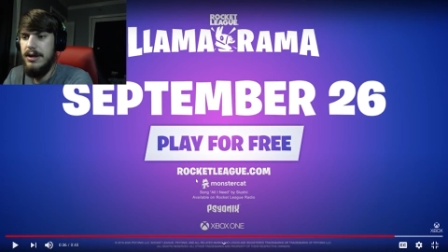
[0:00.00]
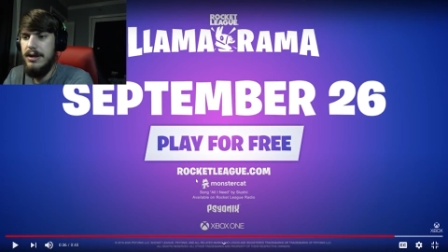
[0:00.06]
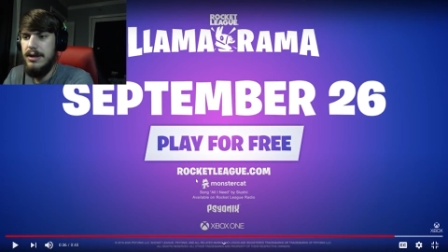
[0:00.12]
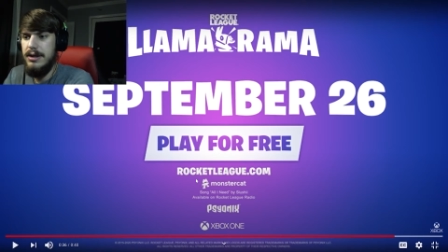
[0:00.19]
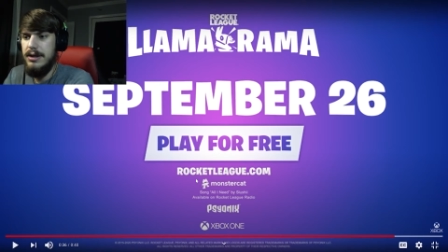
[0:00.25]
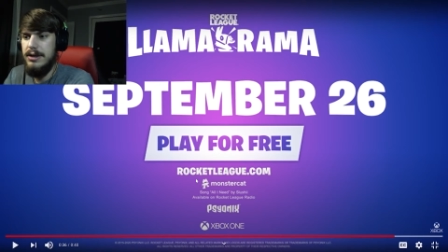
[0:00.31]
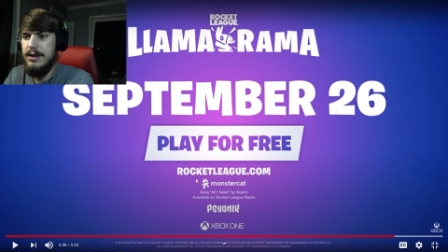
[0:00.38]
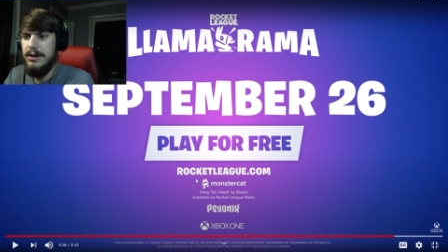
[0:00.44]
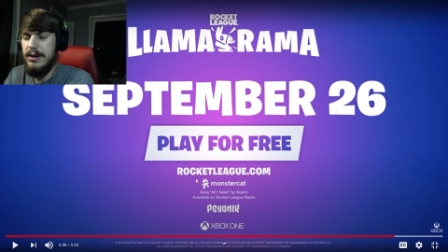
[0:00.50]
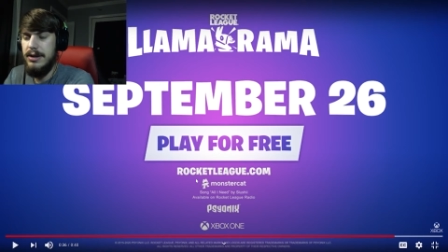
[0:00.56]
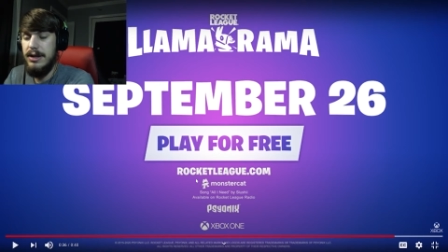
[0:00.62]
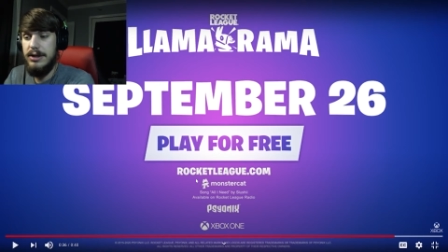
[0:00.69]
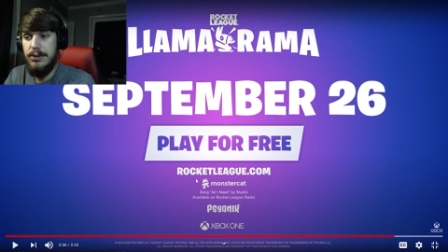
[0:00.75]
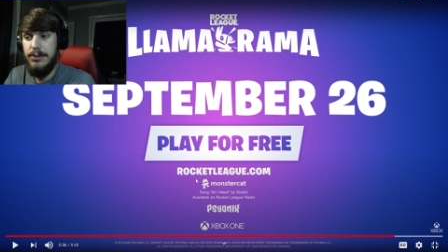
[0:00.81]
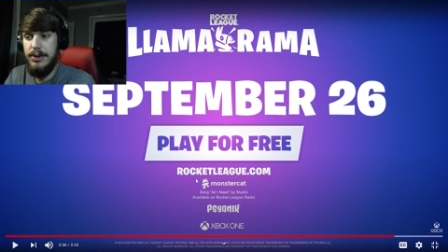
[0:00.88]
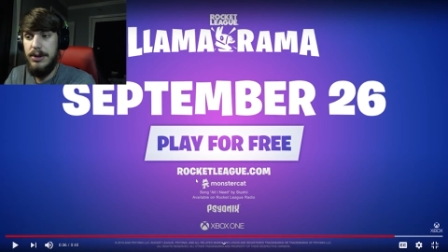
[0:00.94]
So that's
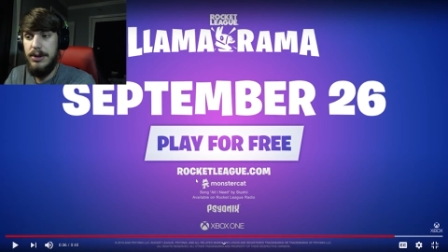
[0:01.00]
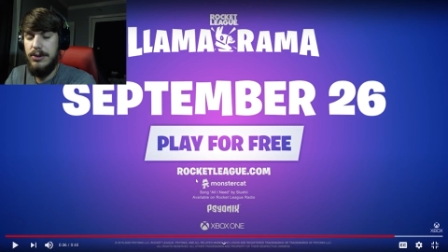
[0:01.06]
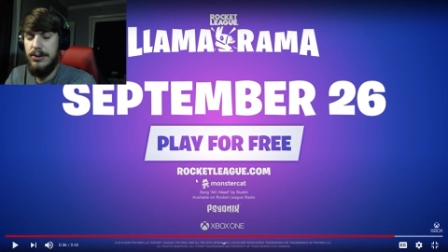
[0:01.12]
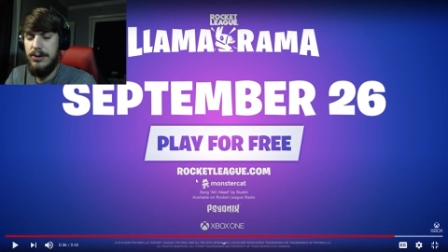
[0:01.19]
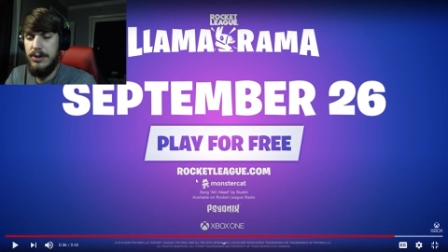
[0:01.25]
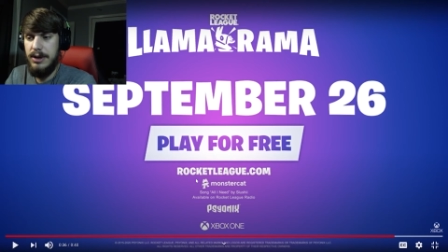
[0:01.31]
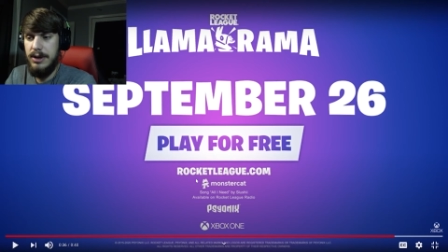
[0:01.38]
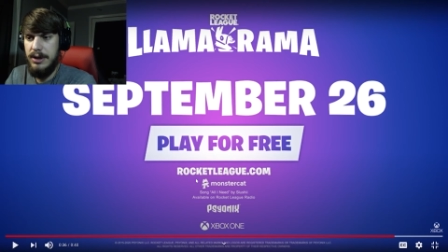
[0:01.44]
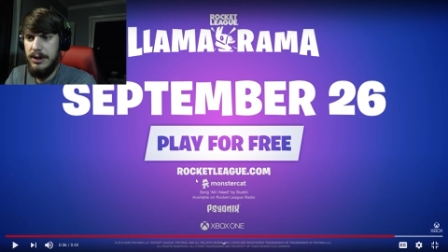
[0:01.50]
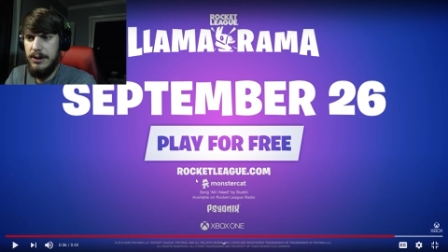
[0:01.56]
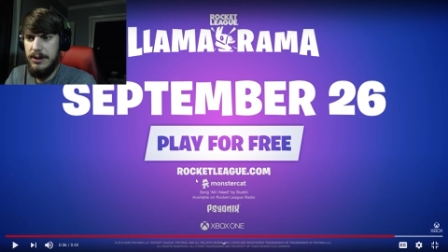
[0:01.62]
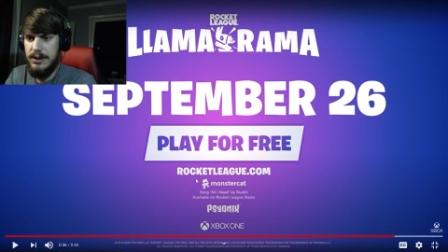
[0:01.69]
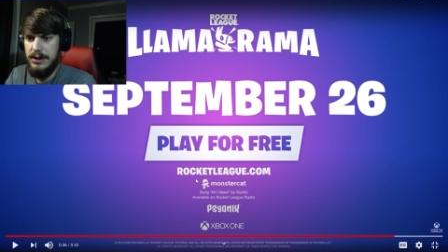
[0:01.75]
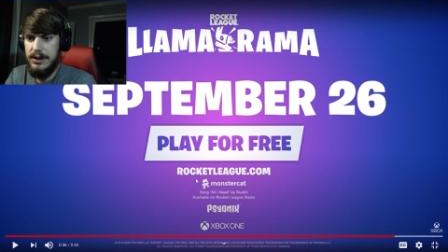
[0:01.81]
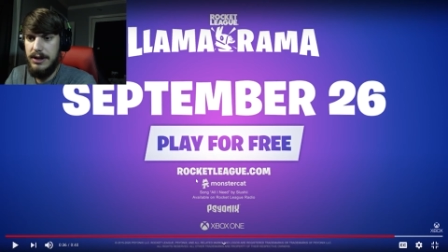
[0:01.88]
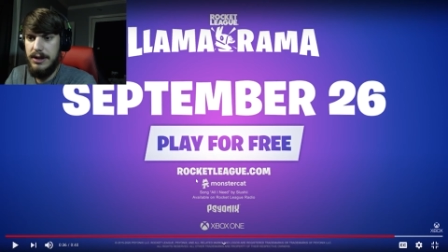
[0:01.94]
going to be quite
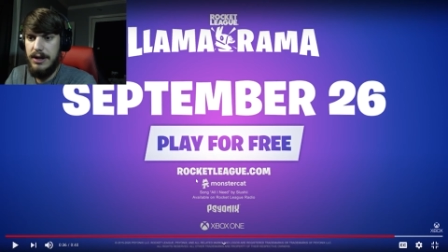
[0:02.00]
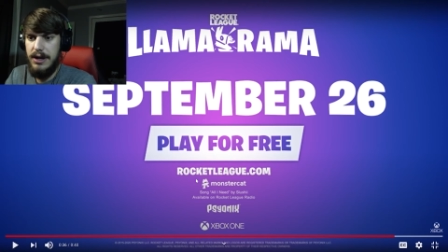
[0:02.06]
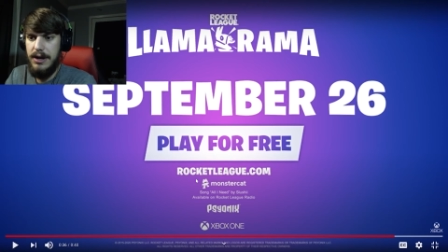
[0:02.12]
interesting.